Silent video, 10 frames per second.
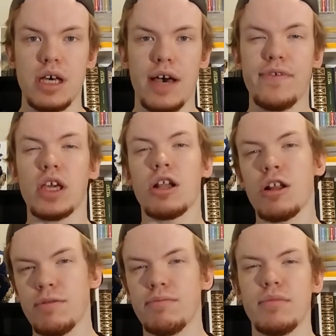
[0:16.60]
I figured
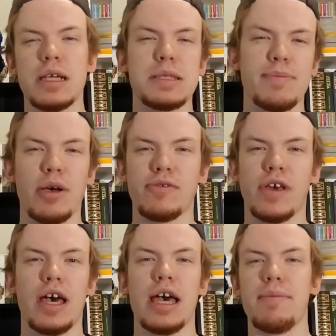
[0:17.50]
it's about
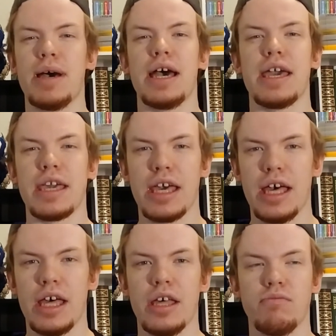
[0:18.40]
time I,
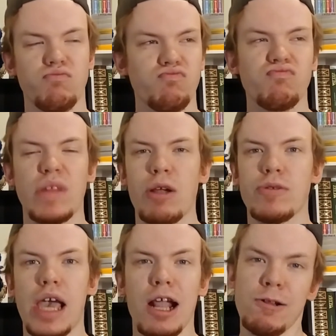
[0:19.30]
uh, I
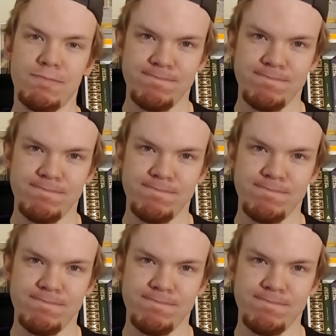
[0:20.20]
retired.